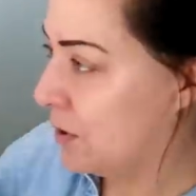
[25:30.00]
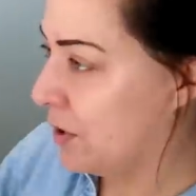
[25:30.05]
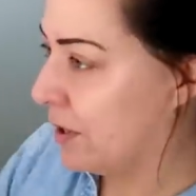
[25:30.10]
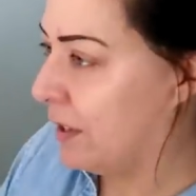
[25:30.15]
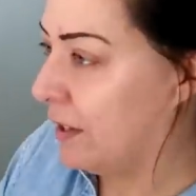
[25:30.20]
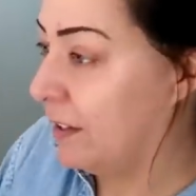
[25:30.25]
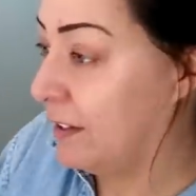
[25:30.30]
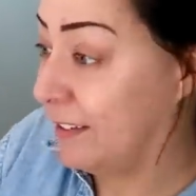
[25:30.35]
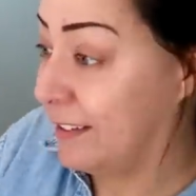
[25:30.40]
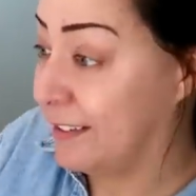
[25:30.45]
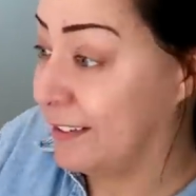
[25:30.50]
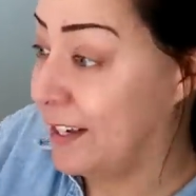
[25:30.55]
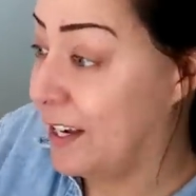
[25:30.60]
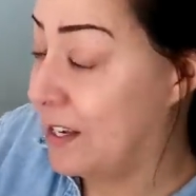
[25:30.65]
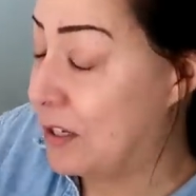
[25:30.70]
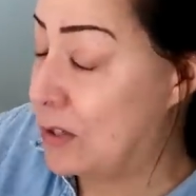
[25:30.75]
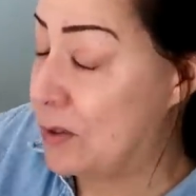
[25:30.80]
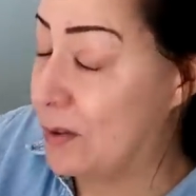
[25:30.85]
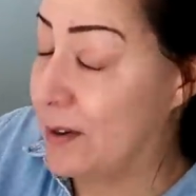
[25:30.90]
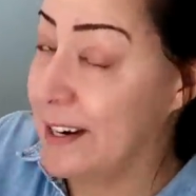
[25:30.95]
sure he'll
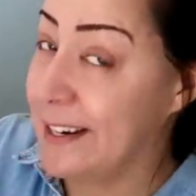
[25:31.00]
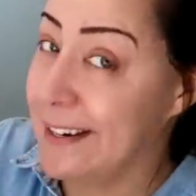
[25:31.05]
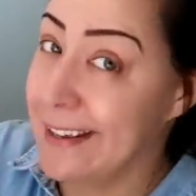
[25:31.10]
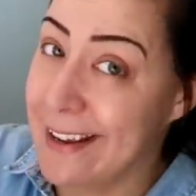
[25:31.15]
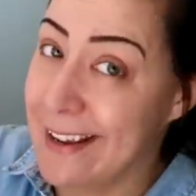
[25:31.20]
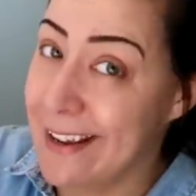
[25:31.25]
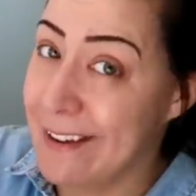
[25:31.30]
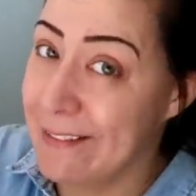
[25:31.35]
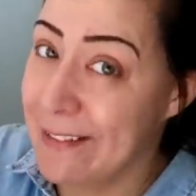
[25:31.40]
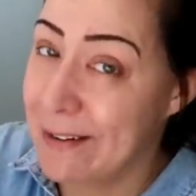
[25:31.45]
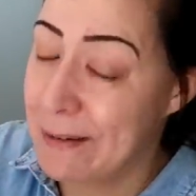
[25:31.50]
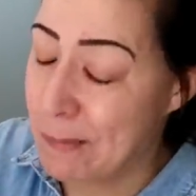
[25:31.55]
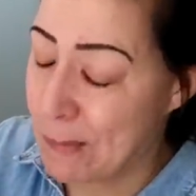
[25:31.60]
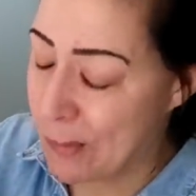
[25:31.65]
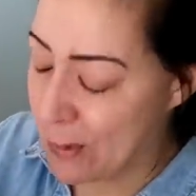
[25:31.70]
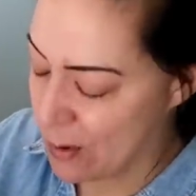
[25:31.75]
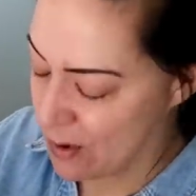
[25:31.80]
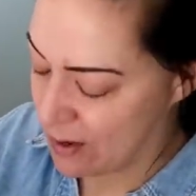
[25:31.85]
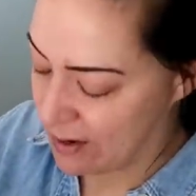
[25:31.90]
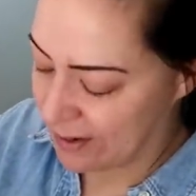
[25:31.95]
enjoy it even
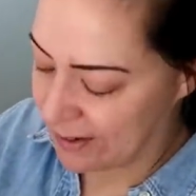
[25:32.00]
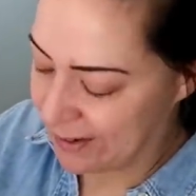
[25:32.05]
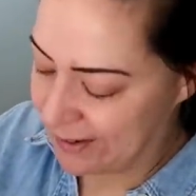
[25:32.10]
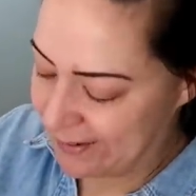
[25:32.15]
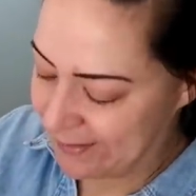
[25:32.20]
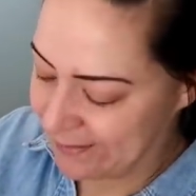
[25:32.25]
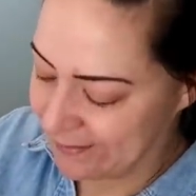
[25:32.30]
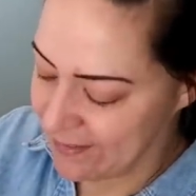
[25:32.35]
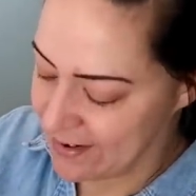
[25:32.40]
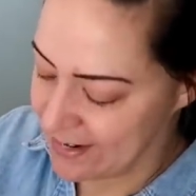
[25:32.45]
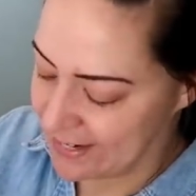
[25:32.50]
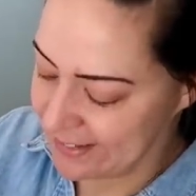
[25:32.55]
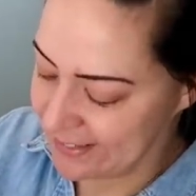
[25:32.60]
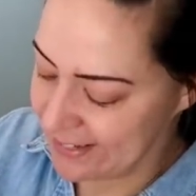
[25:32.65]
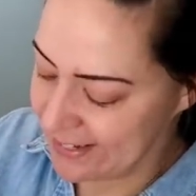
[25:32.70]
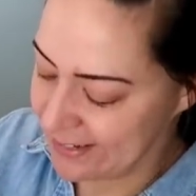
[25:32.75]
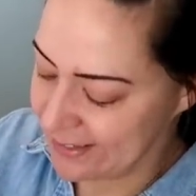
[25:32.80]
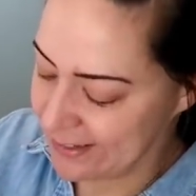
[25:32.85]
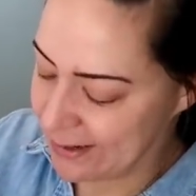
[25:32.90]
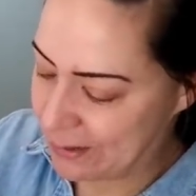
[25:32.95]
more when
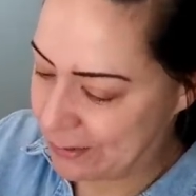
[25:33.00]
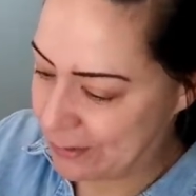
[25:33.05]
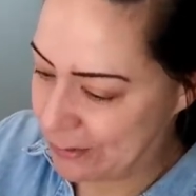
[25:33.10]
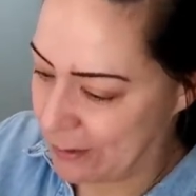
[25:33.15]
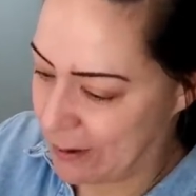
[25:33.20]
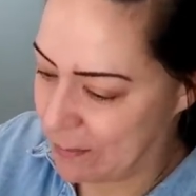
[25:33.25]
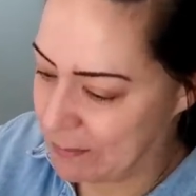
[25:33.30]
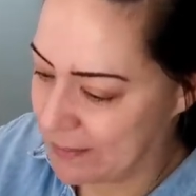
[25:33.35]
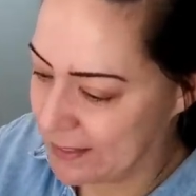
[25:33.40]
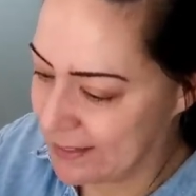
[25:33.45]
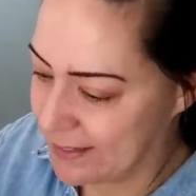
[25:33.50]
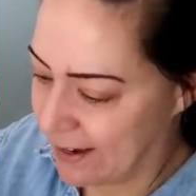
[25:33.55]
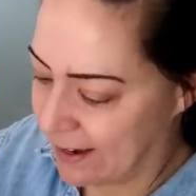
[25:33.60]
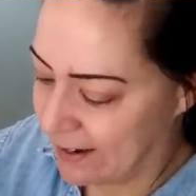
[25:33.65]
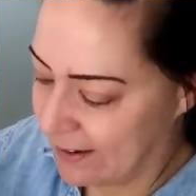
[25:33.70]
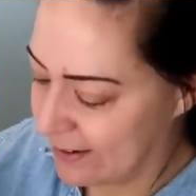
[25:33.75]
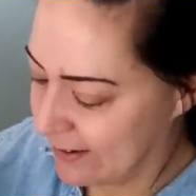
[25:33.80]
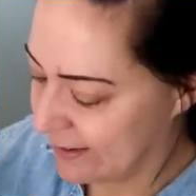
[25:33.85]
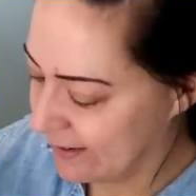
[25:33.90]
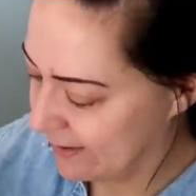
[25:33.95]
it's his own drum set.